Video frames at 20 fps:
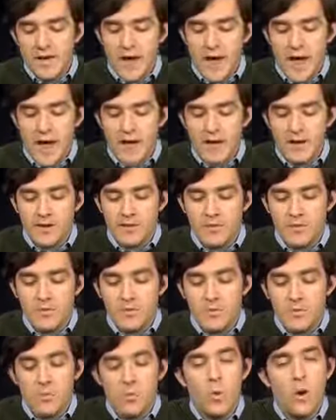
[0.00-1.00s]
at
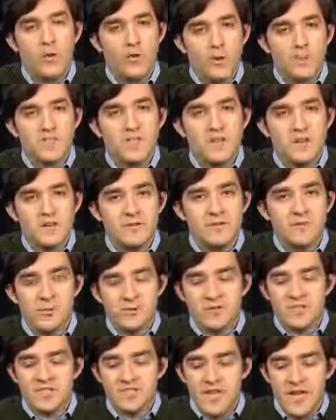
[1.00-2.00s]
1 representative per
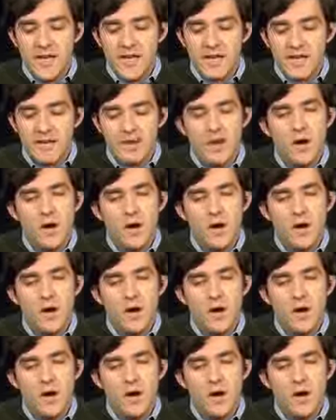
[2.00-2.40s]
state,